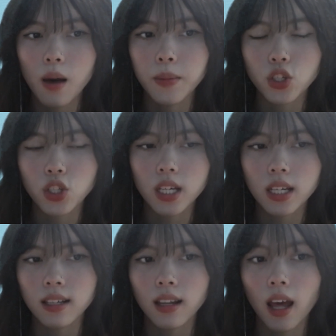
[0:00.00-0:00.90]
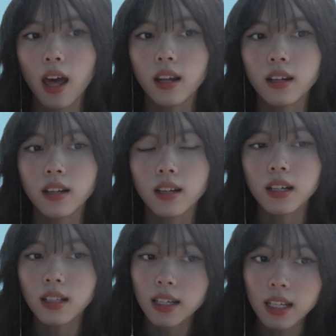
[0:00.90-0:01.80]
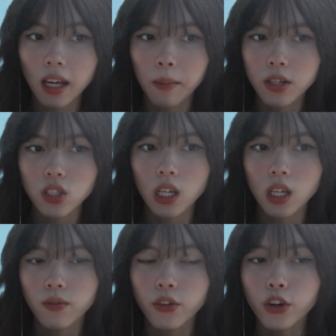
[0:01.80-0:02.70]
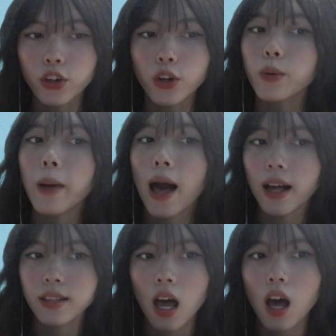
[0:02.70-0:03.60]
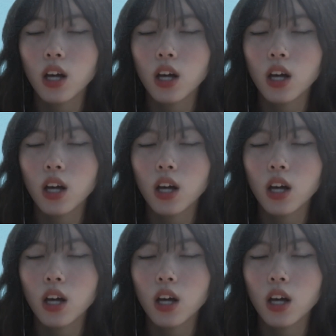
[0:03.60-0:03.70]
machine and cleaning machine for your pets,